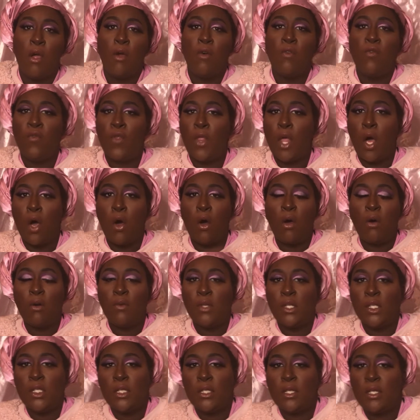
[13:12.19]
flow
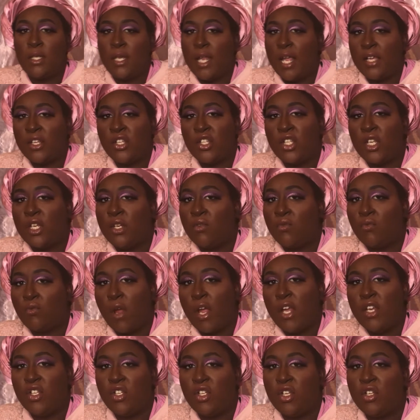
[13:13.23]
over to the next
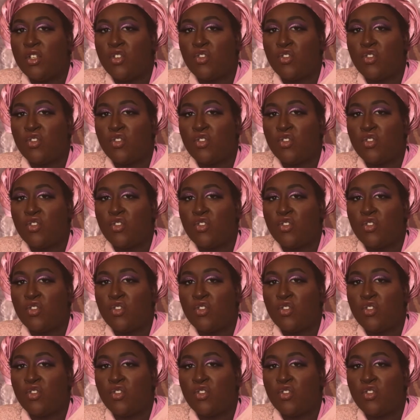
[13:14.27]
generation,